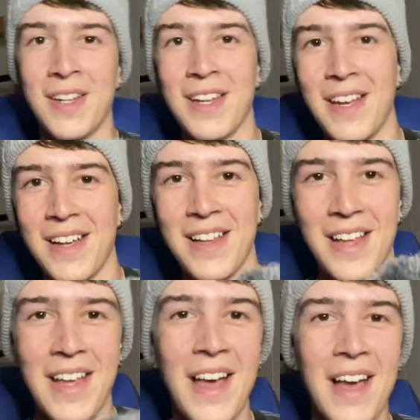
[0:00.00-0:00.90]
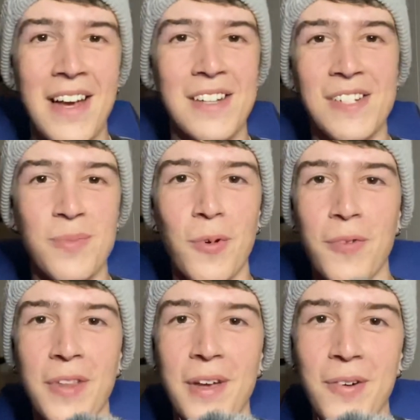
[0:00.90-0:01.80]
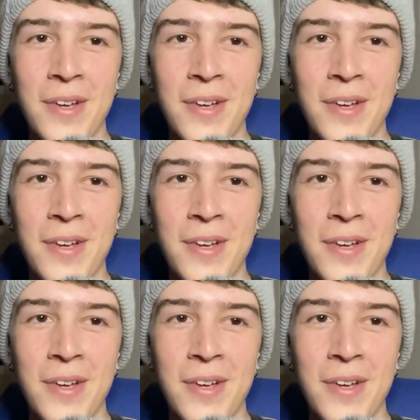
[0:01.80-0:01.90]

It's just more fun that way.